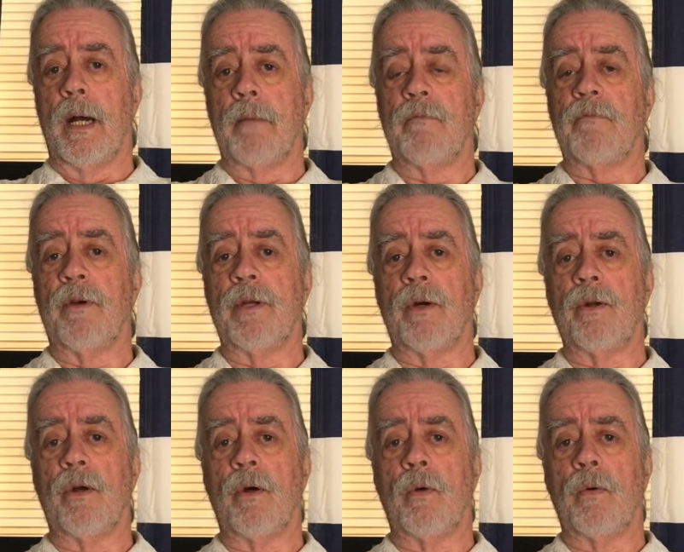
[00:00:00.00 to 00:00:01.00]
really don't
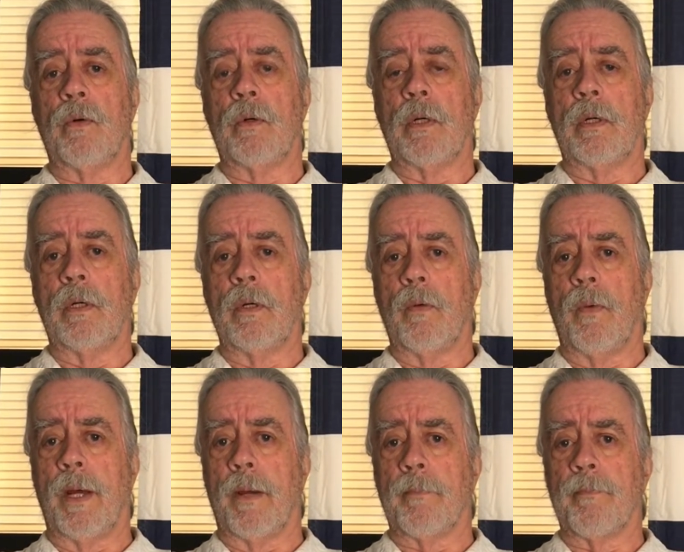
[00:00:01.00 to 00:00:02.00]
know
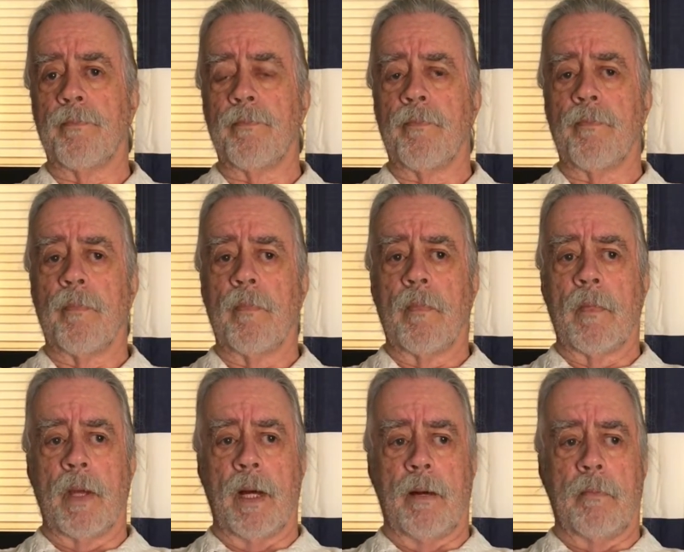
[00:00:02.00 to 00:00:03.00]
where.
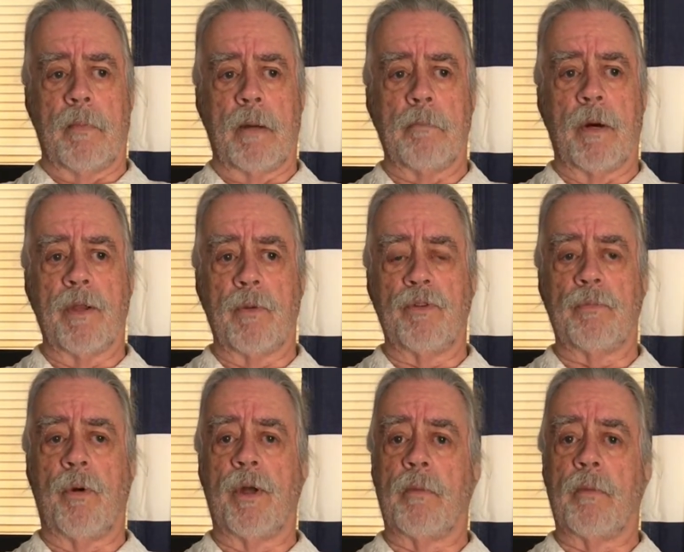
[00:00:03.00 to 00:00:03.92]
My mother was born in